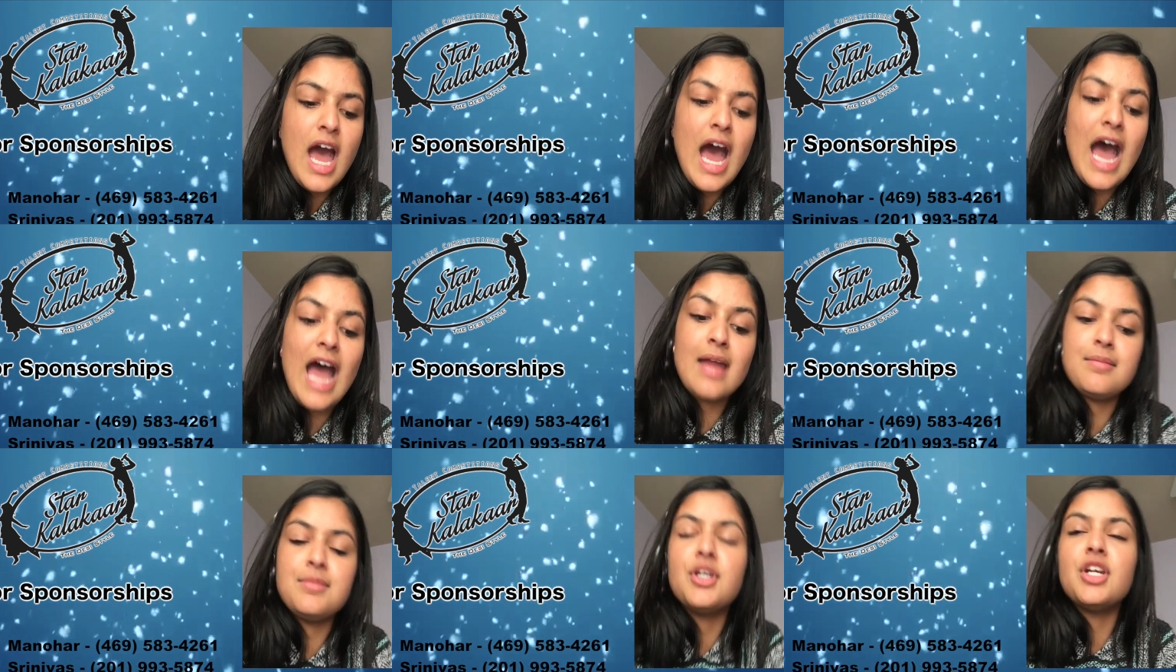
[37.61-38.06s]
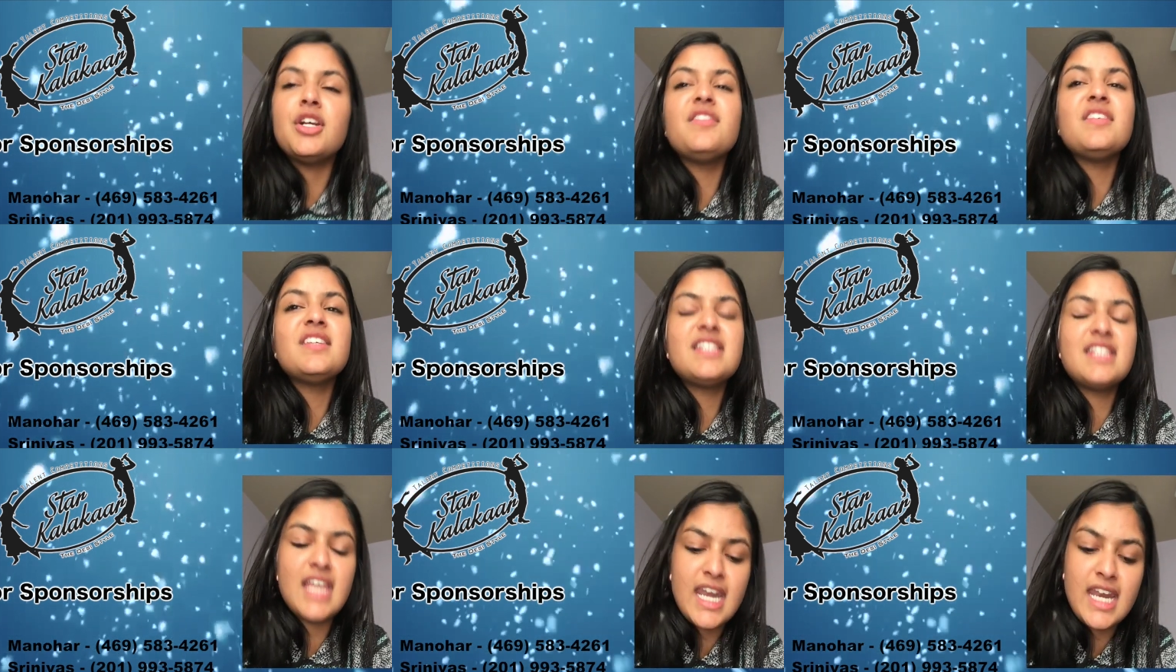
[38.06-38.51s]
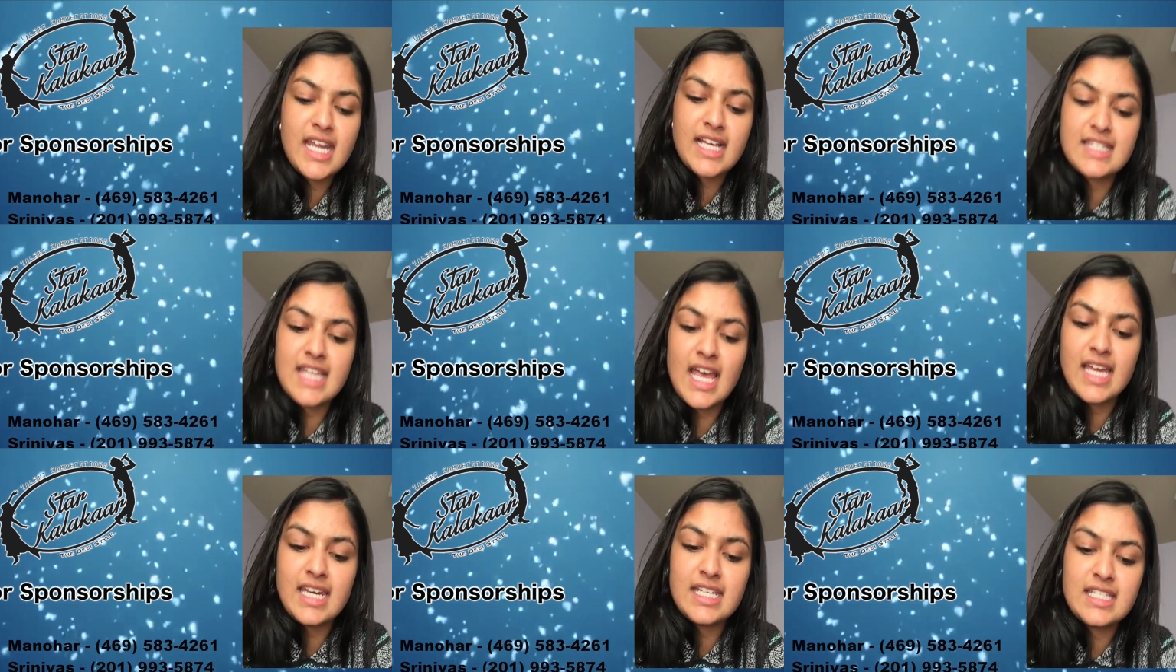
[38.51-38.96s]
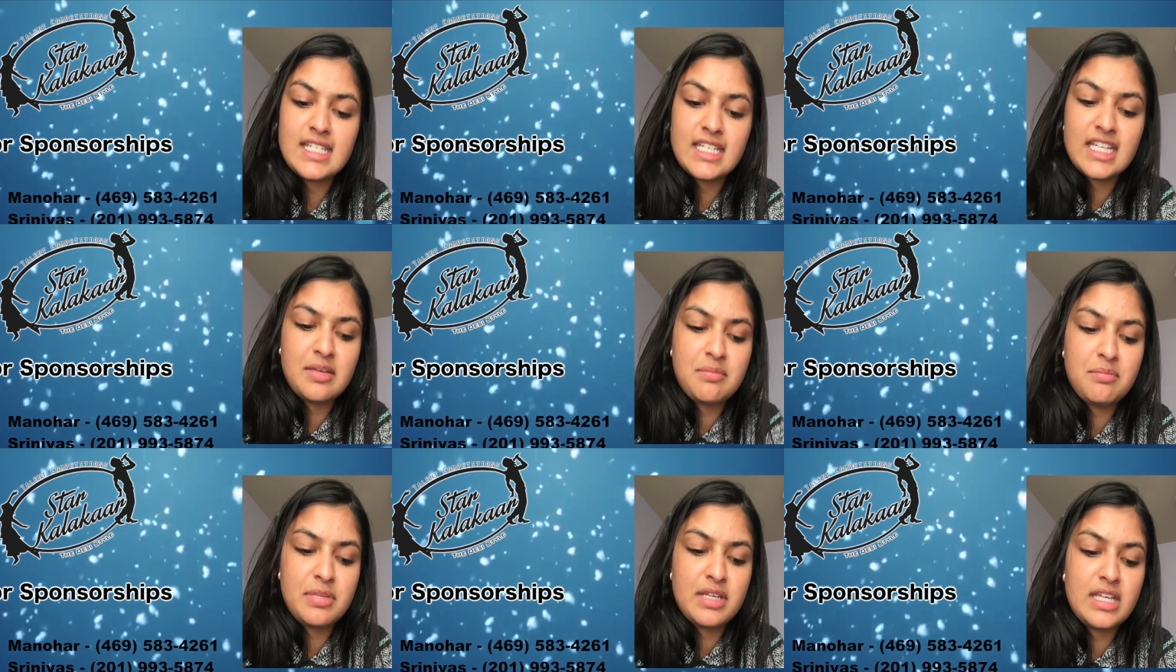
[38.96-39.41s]
I am nervous yet excited to
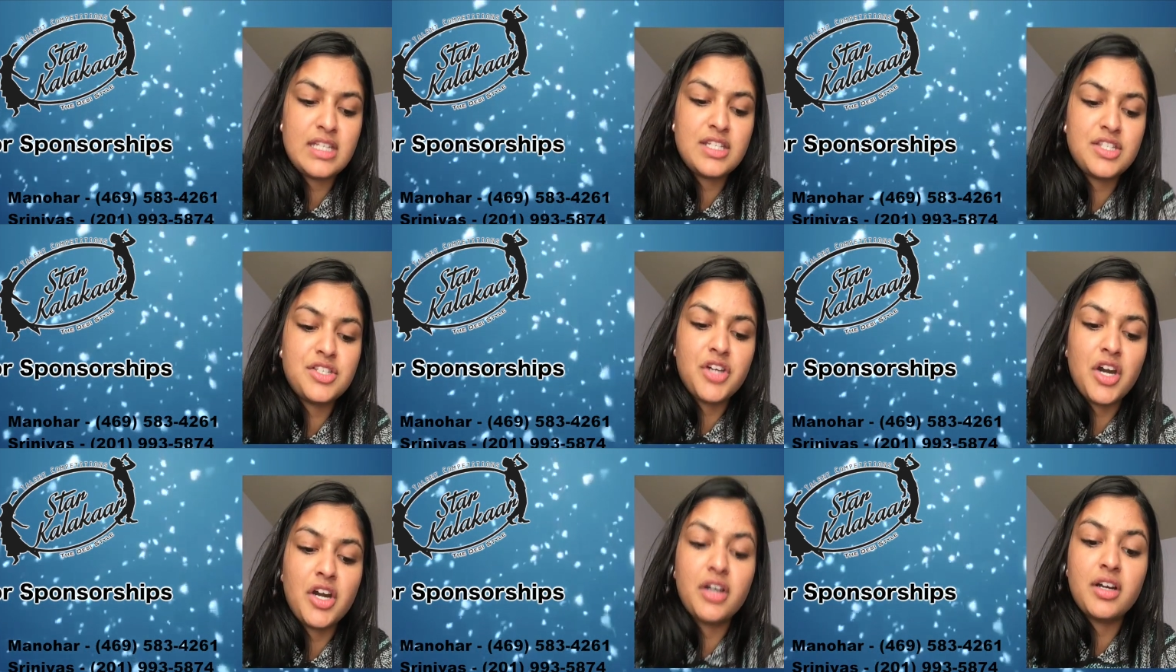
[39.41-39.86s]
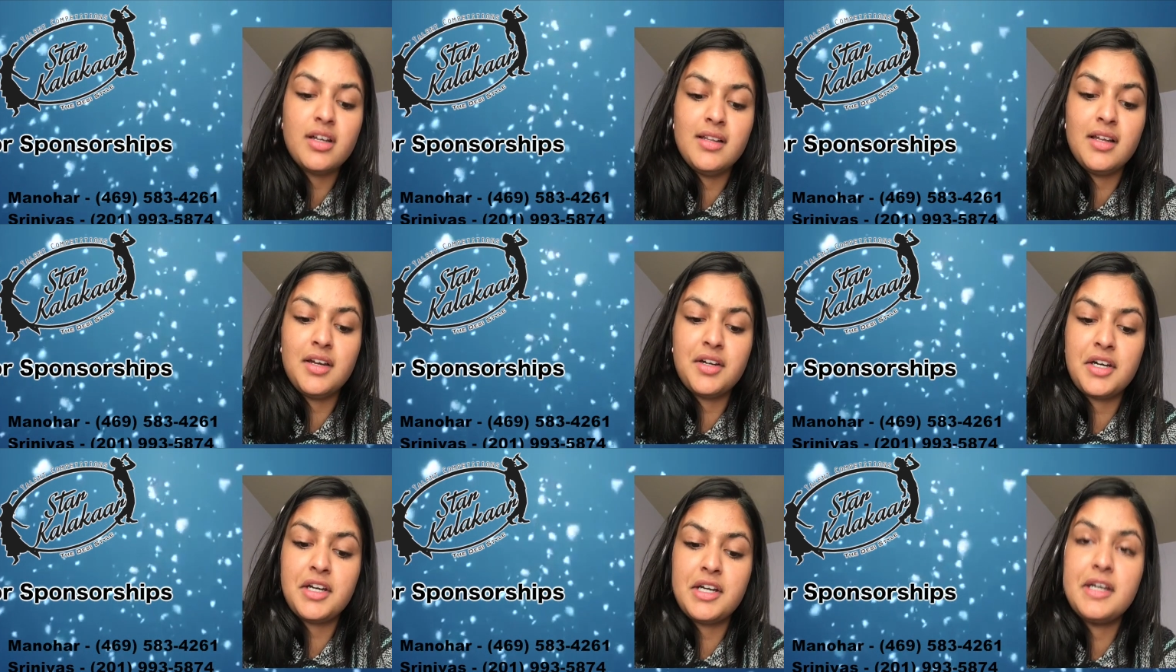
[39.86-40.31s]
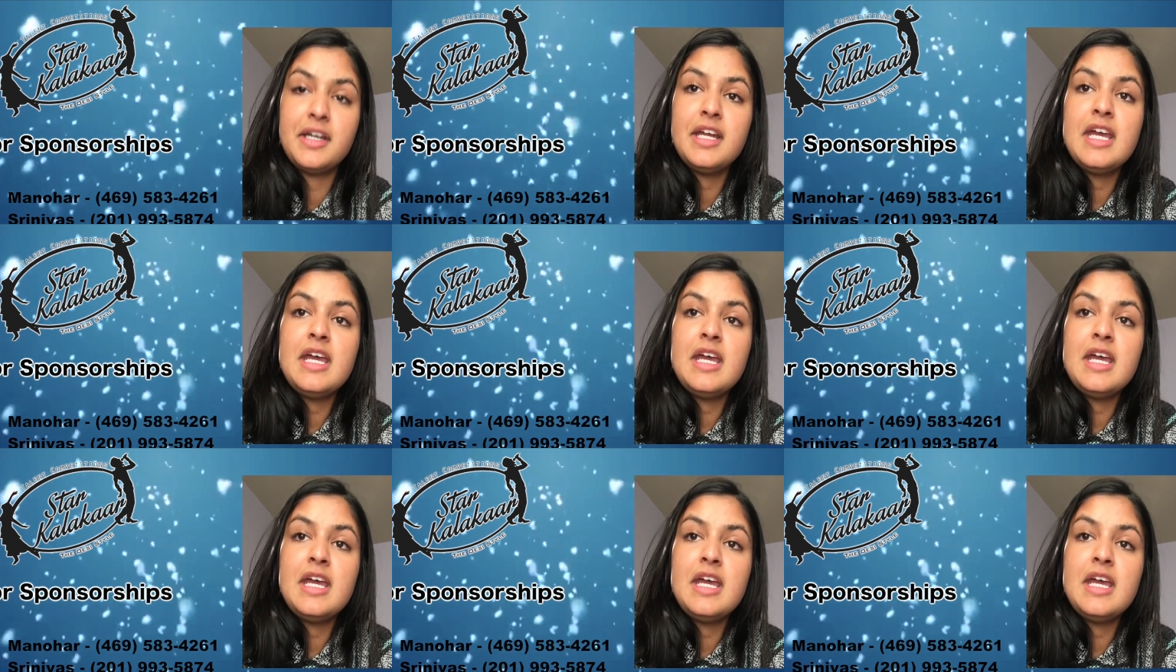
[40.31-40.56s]
compete in Star Kalakaar